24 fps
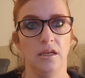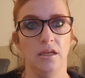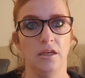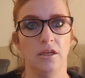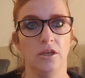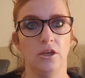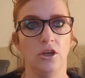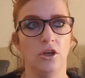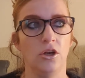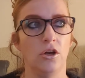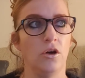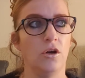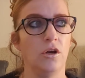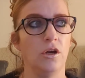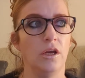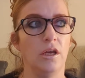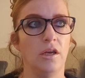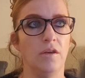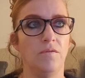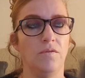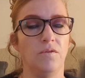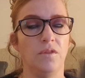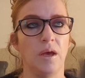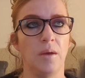You know,
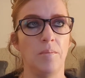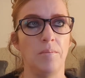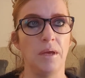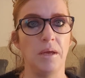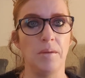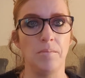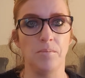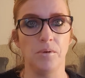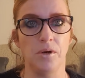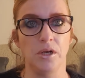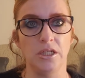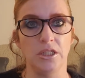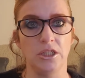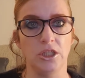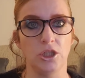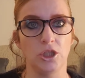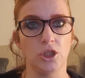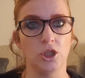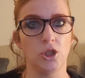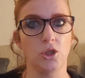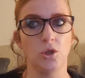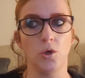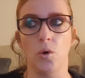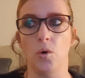if they're being bullied at
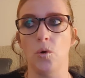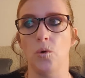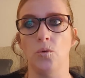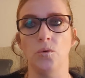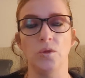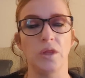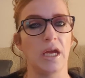school,